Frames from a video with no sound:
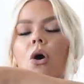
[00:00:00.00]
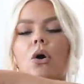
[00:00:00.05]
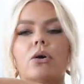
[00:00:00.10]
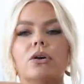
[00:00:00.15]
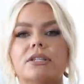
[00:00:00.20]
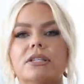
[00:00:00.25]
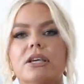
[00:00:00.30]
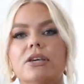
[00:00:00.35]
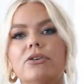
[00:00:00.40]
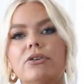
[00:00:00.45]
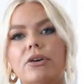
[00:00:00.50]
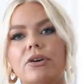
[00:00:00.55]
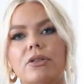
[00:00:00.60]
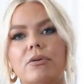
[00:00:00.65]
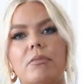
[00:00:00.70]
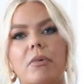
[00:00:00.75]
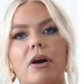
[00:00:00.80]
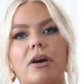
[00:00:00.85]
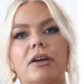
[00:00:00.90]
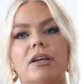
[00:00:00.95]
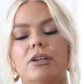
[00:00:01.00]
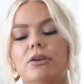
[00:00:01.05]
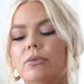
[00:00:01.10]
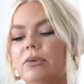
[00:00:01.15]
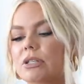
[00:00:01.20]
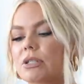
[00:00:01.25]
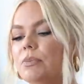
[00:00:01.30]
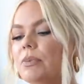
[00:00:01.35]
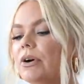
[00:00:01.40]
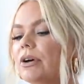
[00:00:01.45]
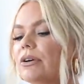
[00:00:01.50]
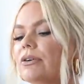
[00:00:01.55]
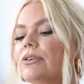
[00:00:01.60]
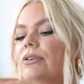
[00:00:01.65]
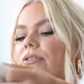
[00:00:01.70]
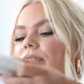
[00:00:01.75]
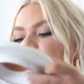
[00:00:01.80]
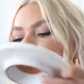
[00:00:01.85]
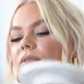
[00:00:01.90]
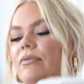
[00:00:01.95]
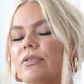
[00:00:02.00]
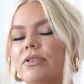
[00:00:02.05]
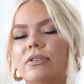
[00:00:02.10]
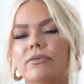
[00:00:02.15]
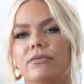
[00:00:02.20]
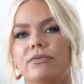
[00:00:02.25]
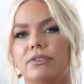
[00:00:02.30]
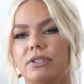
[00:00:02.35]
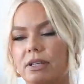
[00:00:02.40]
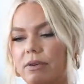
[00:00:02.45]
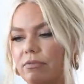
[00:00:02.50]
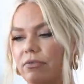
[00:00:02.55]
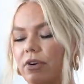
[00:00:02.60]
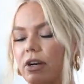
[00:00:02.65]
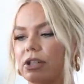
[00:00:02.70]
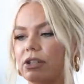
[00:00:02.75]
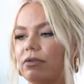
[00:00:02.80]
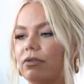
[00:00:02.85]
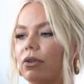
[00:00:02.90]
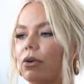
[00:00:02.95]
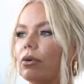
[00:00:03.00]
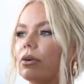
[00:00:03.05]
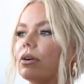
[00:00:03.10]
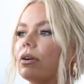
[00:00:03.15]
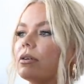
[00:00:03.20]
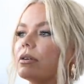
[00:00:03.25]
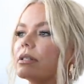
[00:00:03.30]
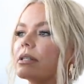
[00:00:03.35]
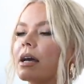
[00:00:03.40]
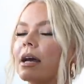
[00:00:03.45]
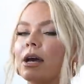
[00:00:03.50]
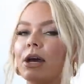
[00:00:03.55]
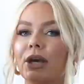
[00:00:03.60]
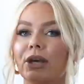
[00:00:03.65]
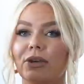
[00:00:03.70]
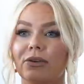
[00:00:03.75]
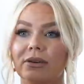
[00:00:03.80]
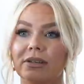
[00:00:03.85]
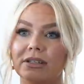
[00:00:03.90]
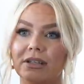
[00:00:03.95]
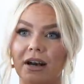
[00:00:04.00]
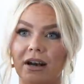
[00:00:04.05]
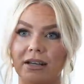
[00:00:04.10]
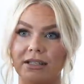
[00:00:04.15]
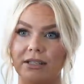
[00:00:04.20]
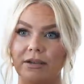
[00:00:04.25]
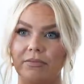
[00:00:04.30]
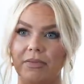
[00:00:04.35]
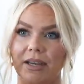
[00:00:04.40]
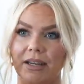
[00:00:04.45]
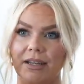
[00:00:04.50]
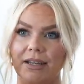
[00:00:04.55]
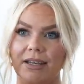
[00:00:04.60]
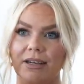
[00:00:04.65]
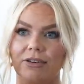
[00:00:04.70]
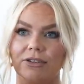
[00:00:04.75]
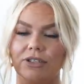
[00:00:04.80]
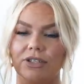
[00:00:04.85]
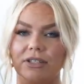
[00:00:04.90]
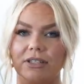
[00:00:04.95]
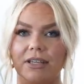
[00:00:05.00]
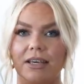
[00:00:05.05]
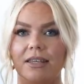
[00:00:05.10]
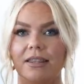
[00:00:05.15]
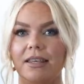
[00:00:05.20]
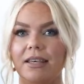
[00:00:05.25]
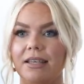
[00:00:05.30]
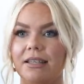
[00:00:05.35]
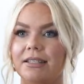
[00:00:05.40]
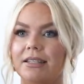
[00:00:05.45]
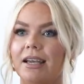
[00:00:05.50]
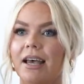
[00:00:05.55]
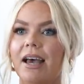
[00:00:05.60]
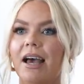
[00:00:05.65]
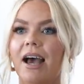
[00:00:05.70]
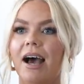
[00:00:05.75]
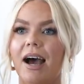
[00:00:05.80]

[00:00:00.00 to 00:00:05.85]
or say you go to the market and you want to spoil yourself with some fresh florals, you can toss them in here just like this,